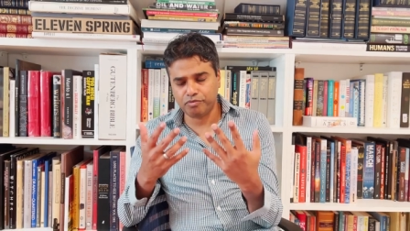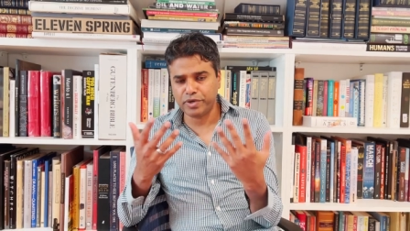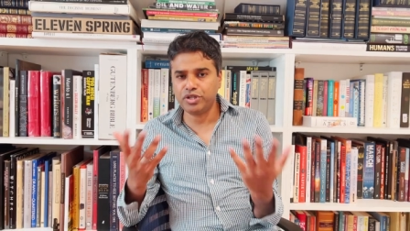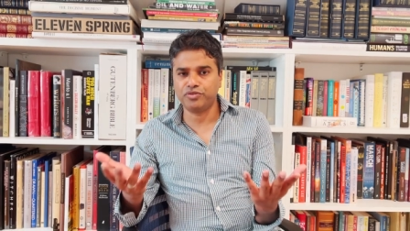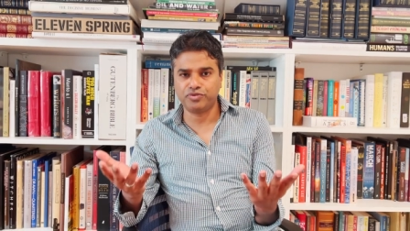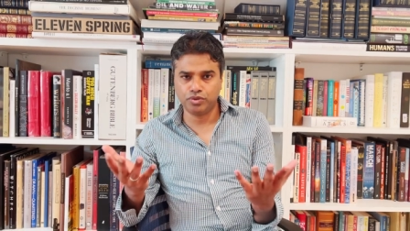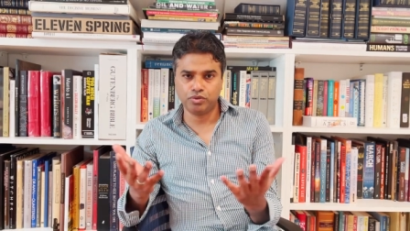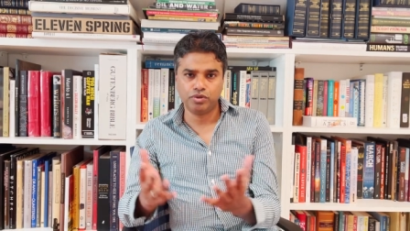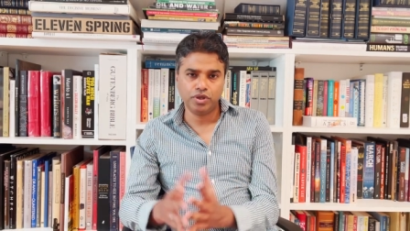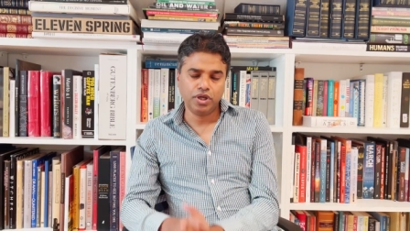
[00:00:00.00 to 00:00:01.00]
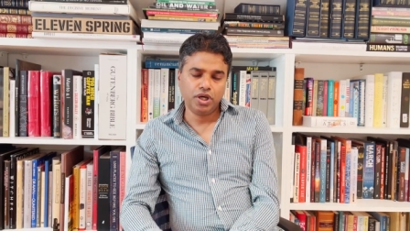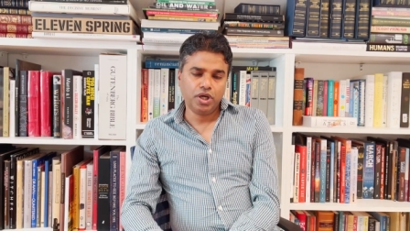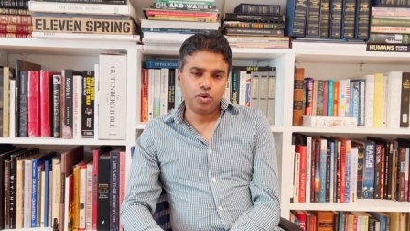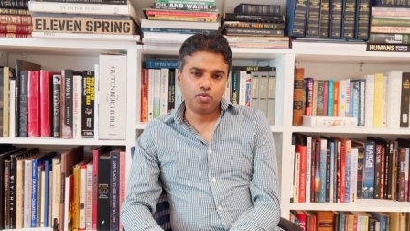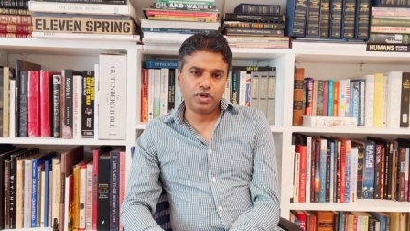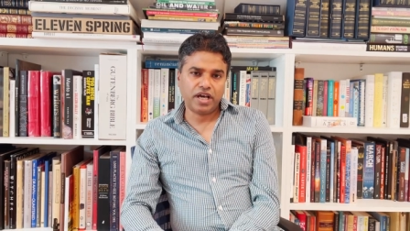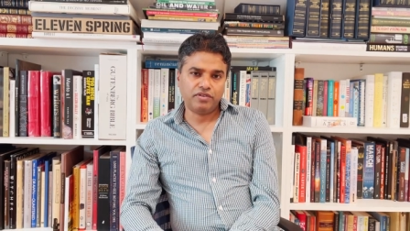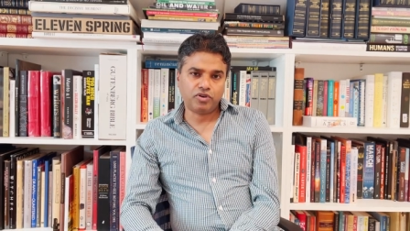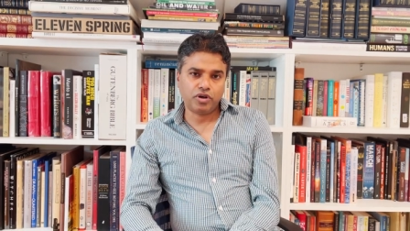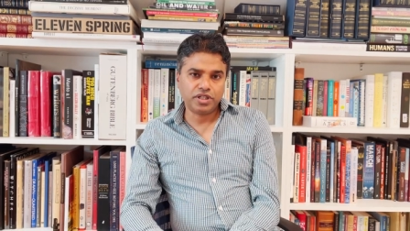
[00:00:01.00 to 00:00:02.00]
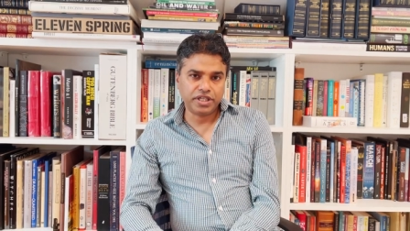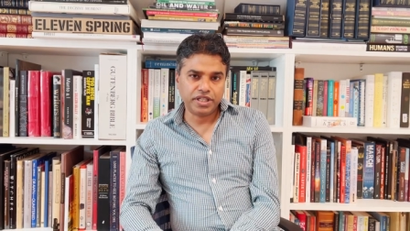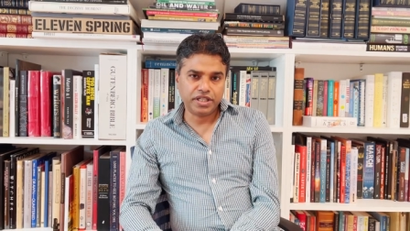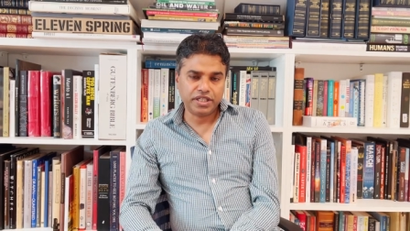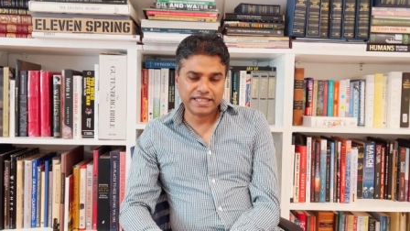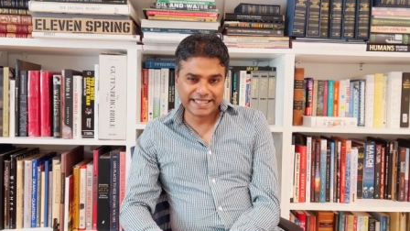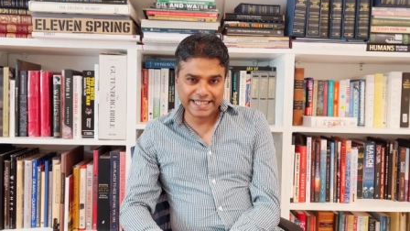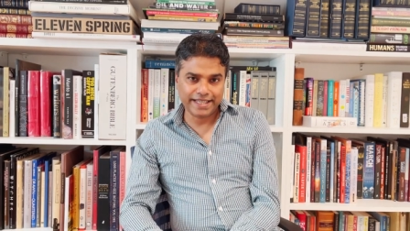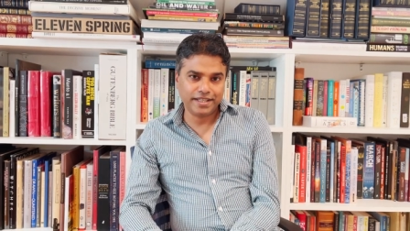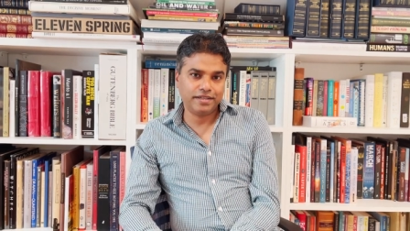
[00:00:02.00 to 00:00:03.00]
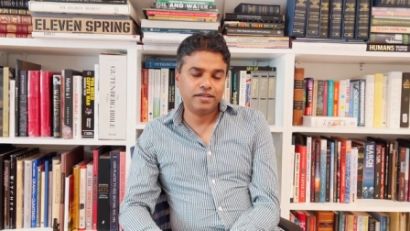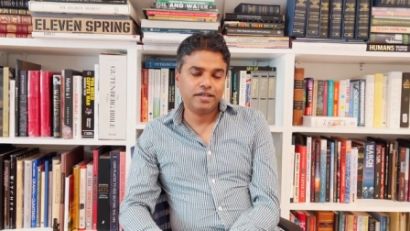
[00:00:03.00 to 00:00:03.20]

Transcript: Many of you would have already seen